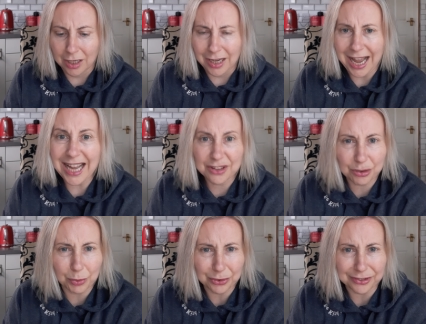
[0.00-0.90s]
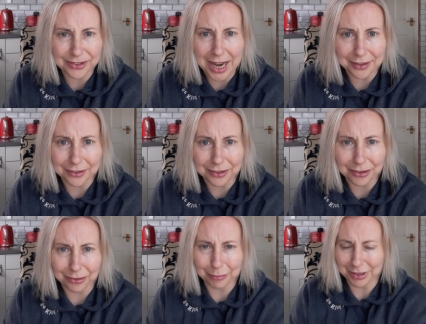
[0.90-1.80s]
hard to understand.
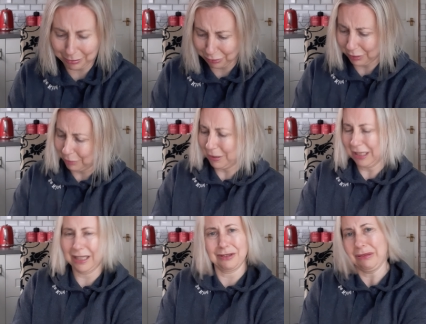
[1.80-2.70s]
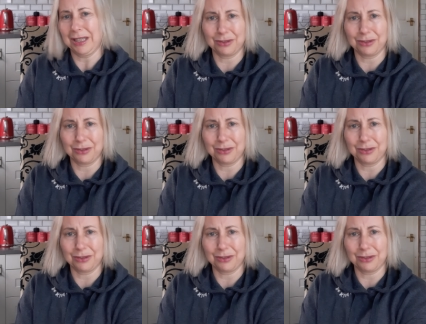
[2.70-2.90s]
So sometimes you're a little bit like, I